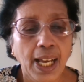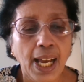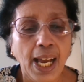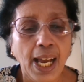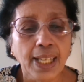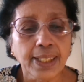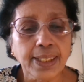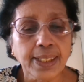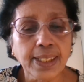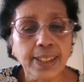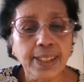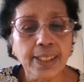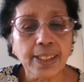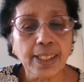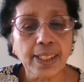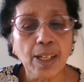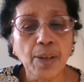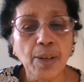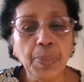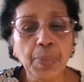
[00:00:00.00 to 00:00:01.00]
Assets are the
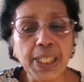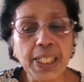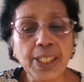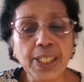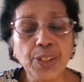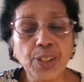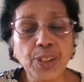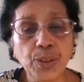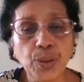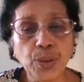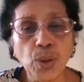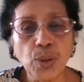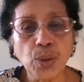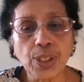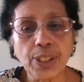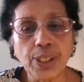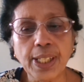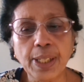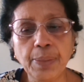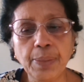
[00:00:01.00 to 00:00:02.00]
company's
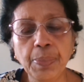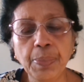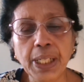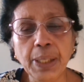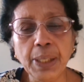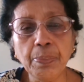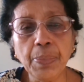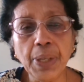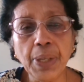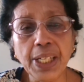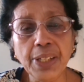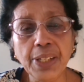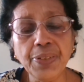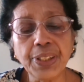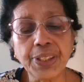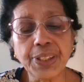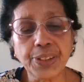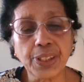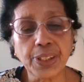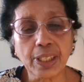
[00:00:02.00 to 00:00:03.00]
resources that bring
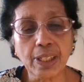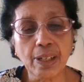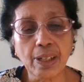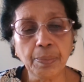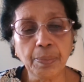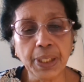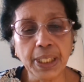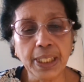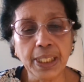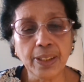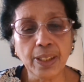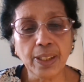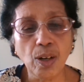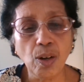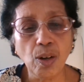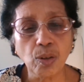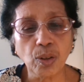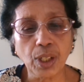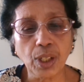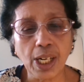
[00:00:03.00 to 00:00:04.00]
benefits to the company in the
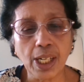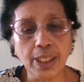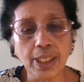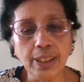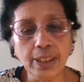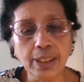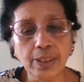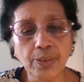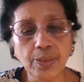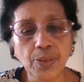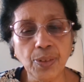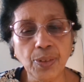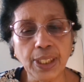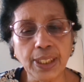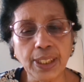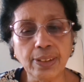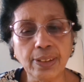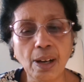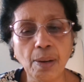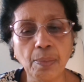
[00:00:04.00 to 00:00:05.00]
long run. For
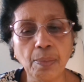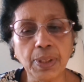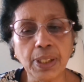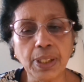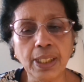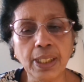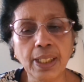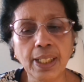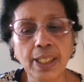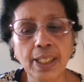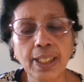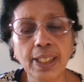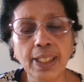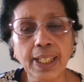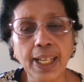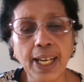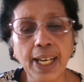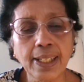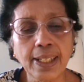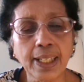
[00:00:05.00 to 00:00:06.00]
example,
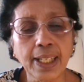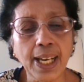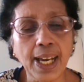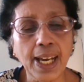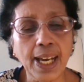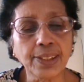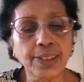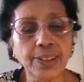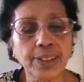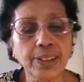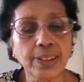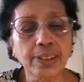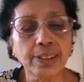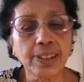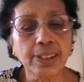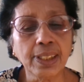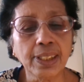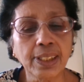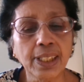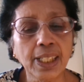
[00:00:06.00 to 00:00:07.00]
cash,
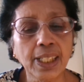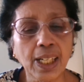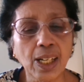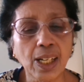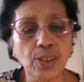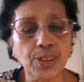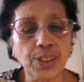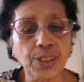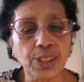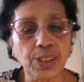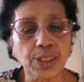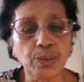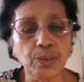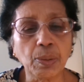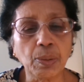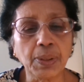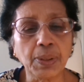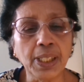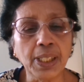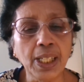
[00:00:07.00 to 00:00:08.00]
accounts
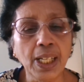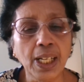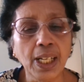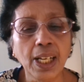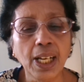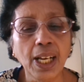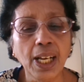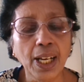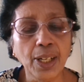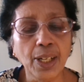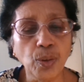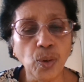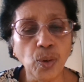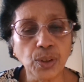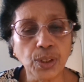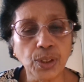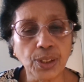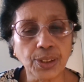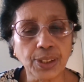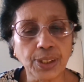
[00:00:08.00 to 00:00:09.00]
receivable, and all
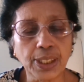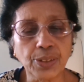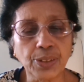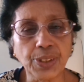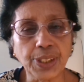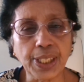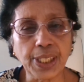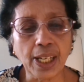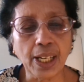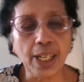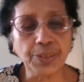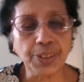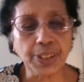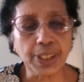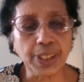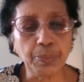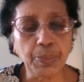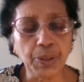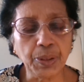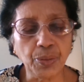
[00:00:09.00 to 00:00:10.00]
those things which I have
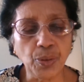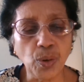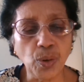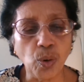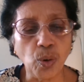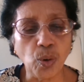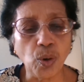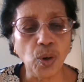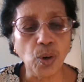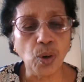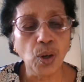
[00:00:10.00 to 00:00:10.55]
said before.